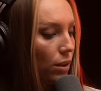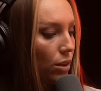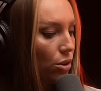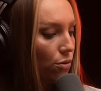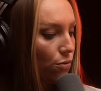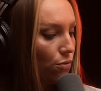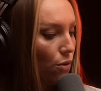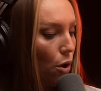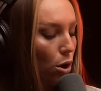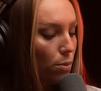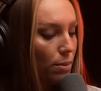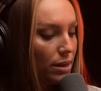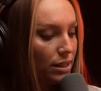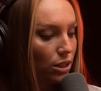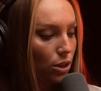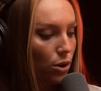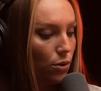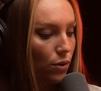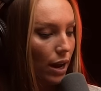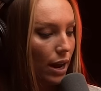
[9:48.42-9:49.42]
The farm is
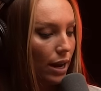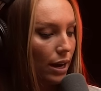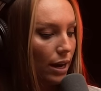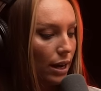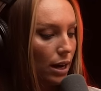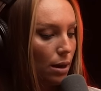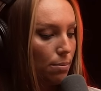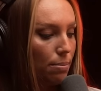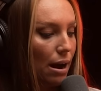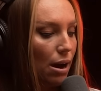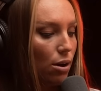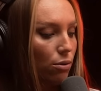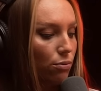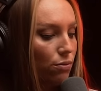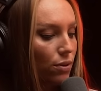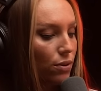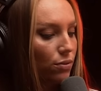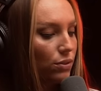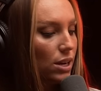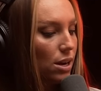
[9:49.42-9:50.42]
located about
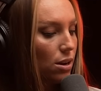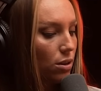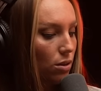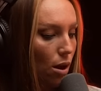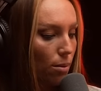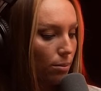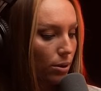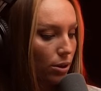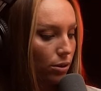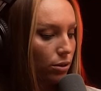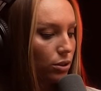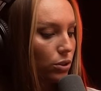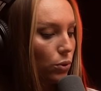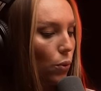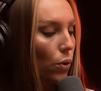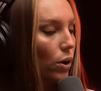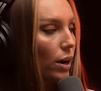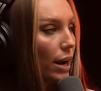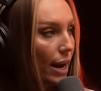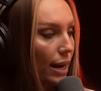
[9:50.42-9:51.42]
50 kilometers
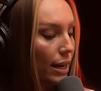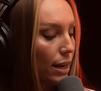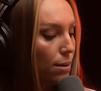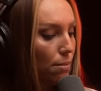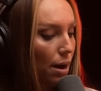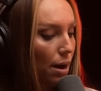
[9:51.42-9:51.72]
or 80